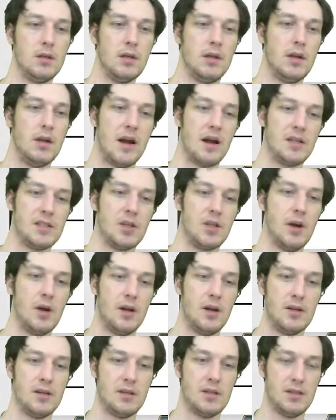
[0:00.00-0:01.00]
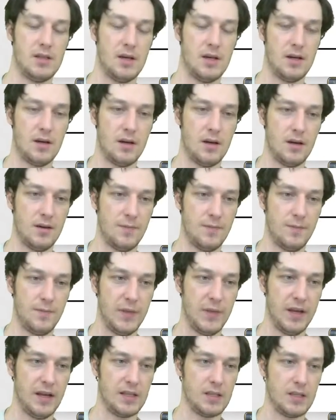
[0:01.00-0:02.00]
Not as good as
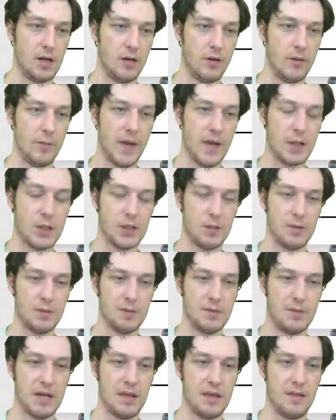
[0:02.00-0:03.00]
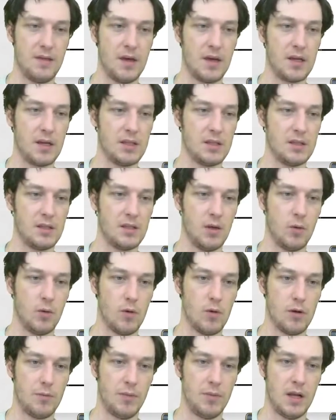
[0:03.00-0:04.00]
it is in other matchups, but I think it's still
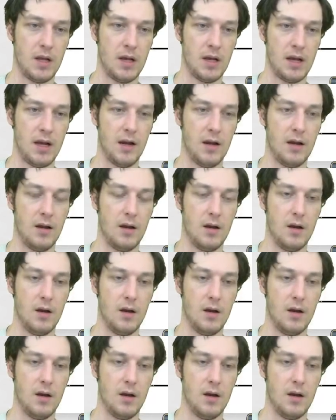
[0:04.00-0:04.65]
worth playing.